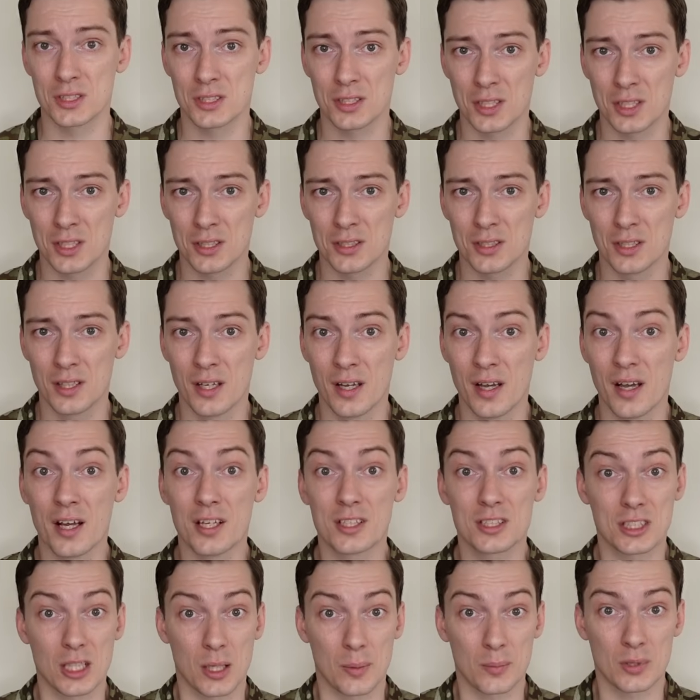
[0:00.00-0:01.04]
kit,
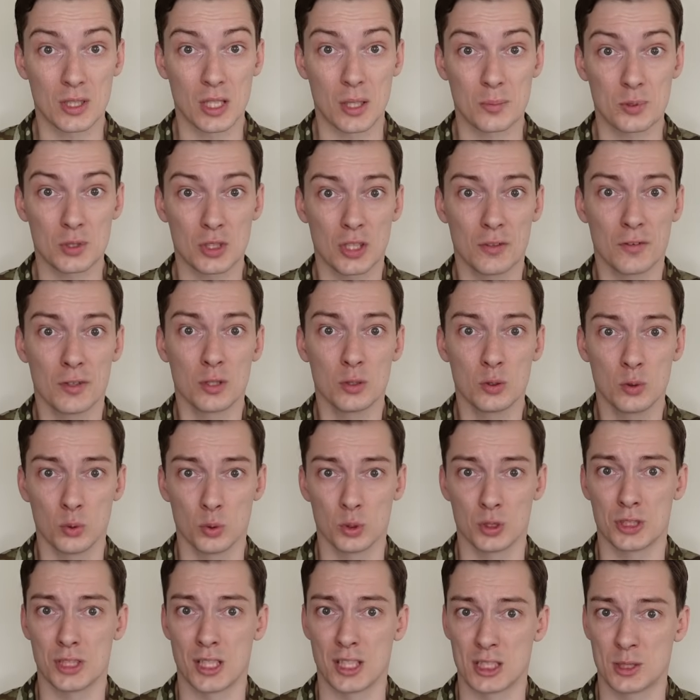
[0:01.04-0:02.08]
sometimes even 2
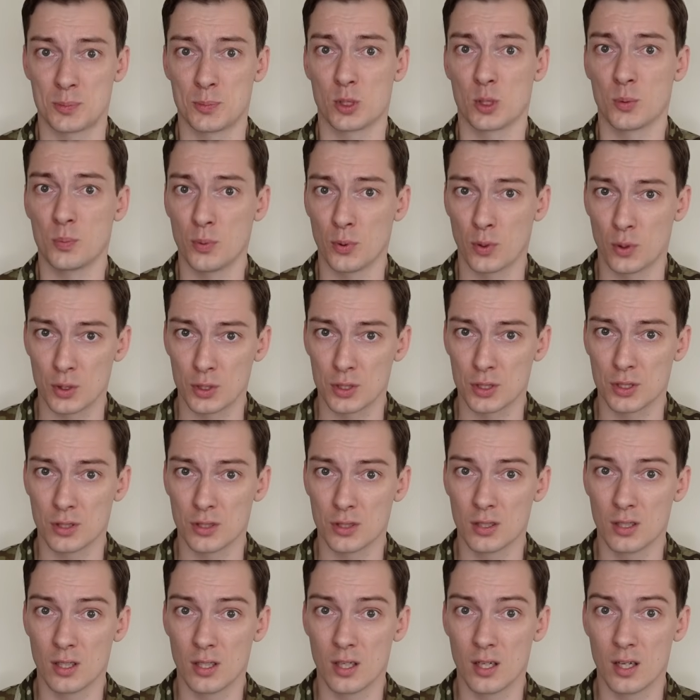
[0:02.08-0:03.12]
sets per person,
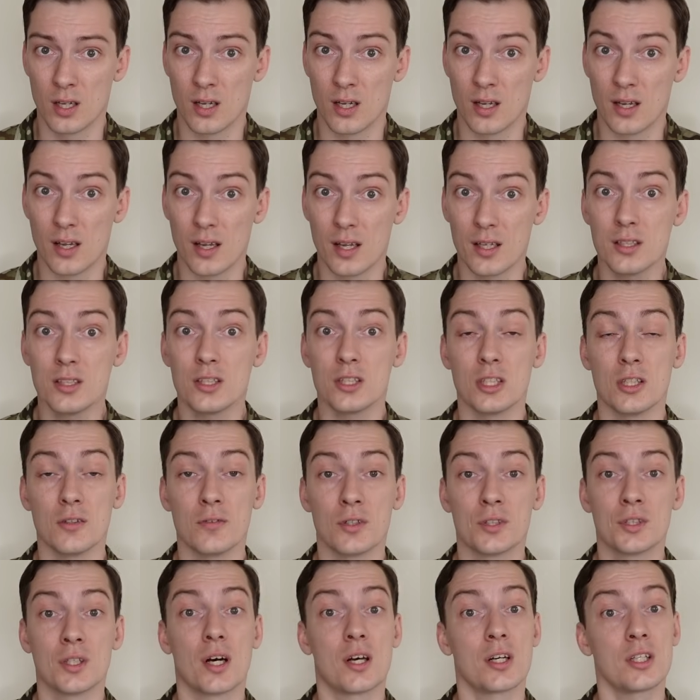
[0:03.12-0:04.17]
and
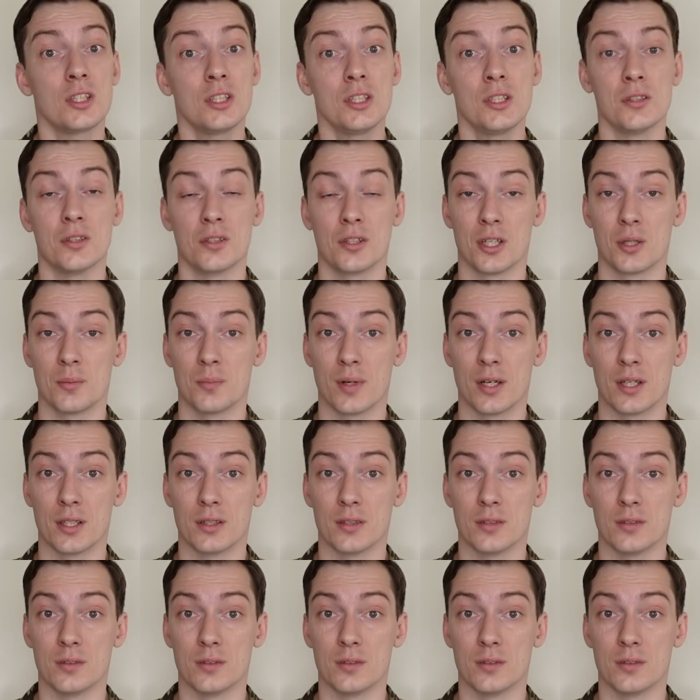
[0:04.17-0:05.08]
even artillerymen.